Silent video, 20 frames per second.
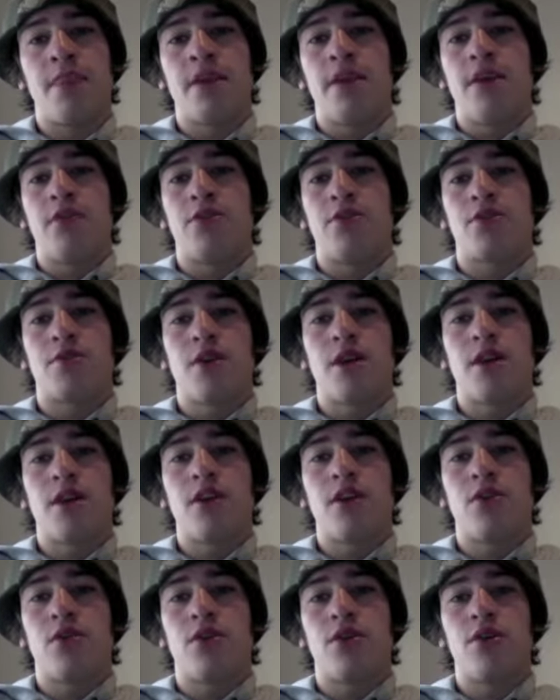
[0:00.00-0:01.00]
It was created
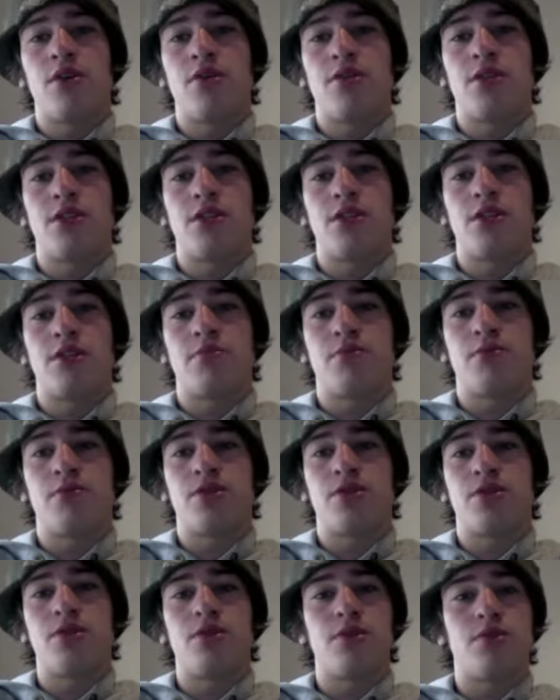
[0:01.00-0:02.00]
in order to assist
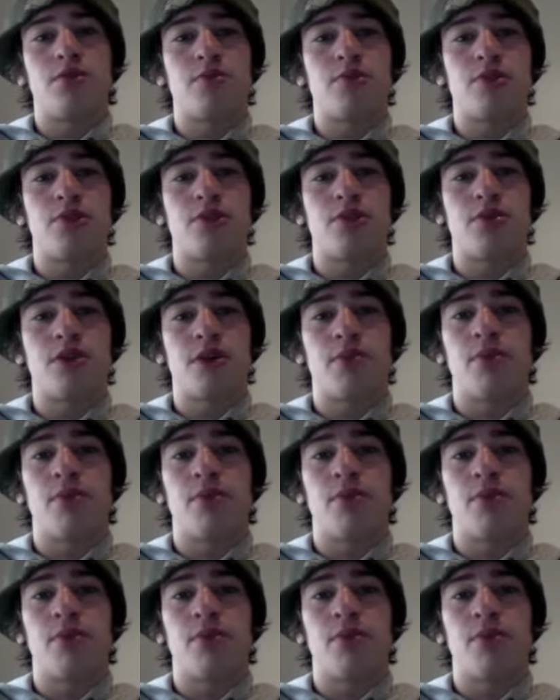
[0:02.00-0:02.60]
students pursuing